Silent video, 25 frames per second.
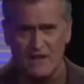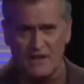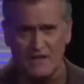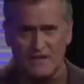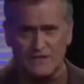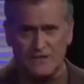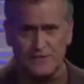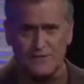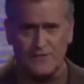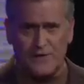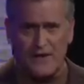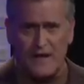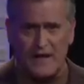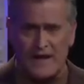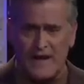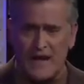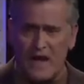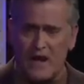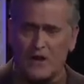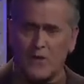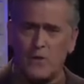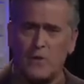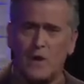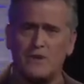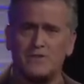Let's find
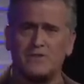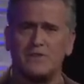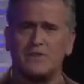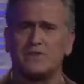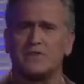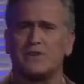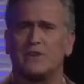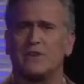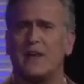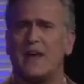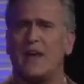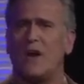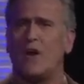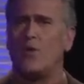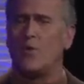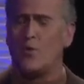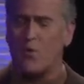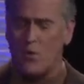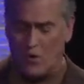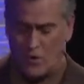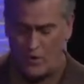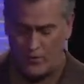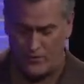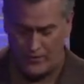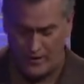out. Questions are now
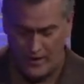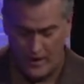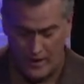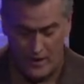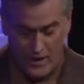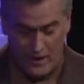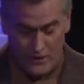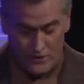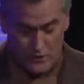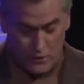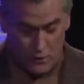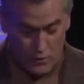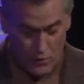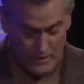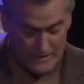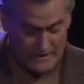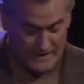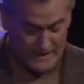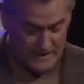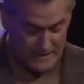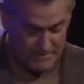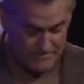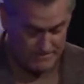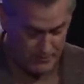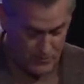worth
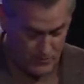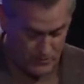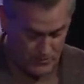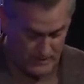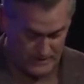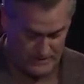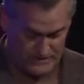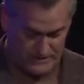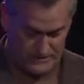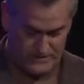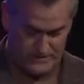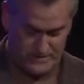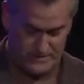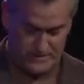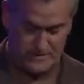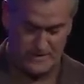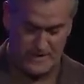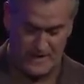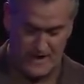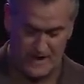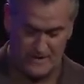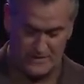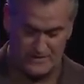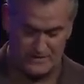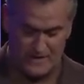20 points.
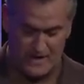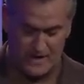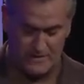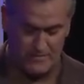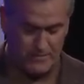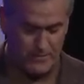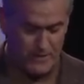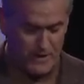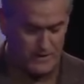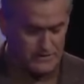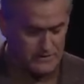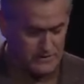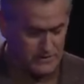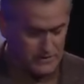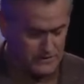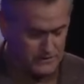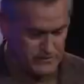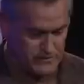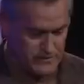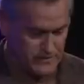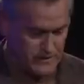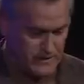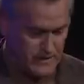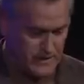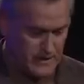Hands on
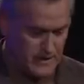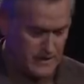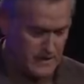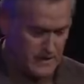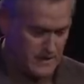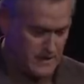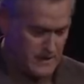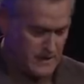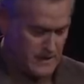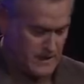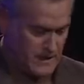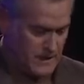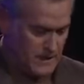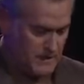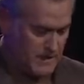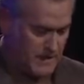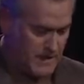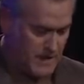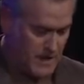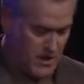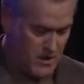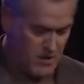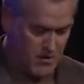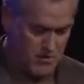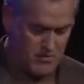buzzers. Here we
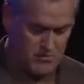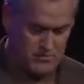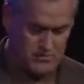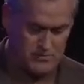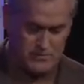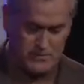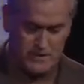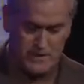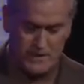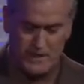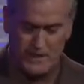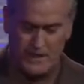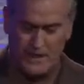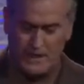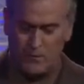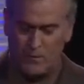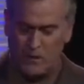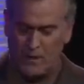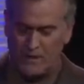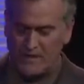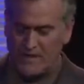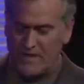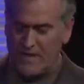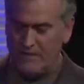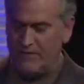go. In
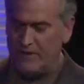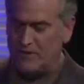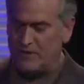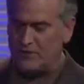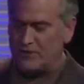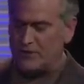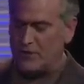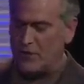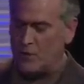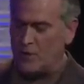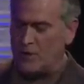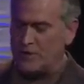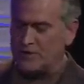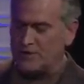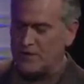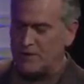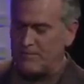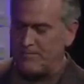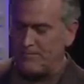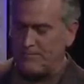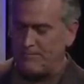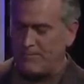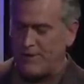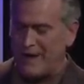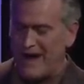what TV show is a
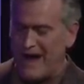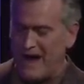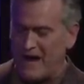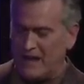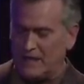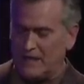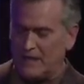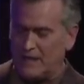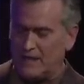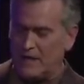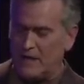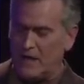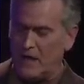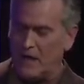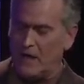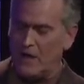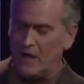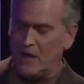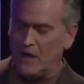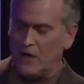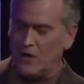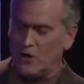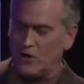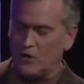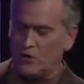pilot
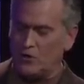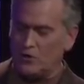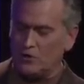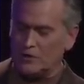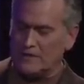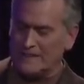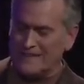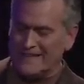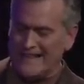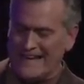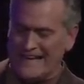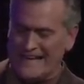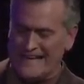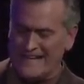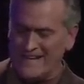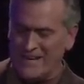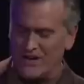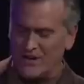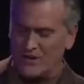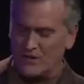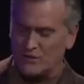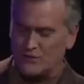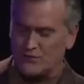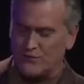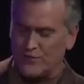hurled light
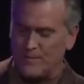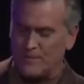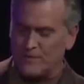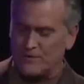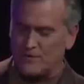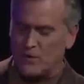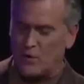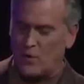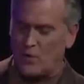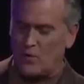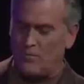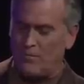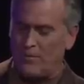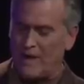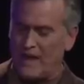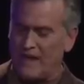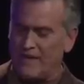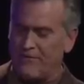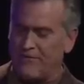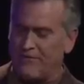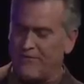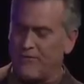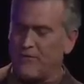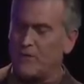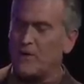years from his home by
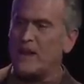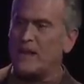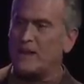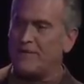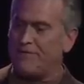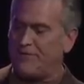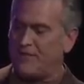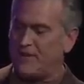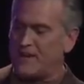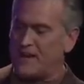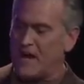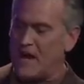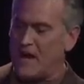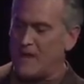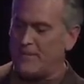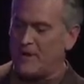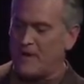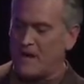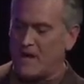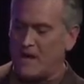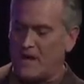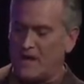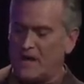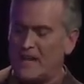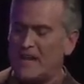a freak
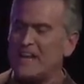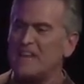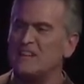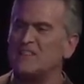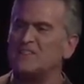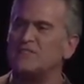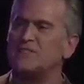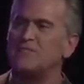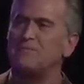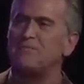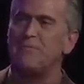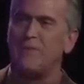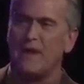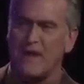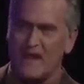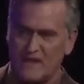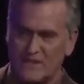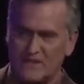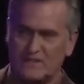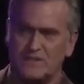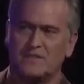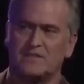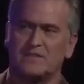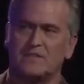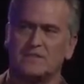phenomenon in
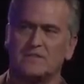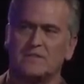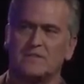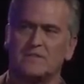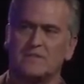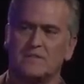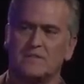space?